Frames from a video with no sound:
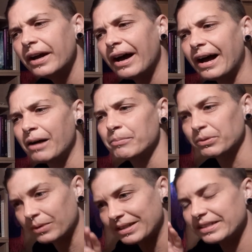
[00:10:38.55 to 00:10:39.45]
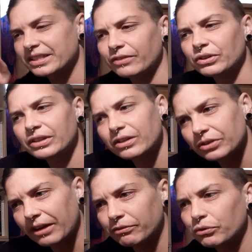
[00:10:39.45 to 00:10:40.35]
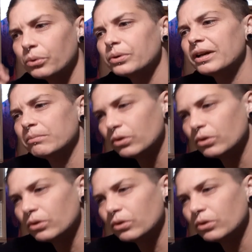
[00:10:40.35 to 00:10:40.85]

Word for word: uh, but it's definitely got that forward and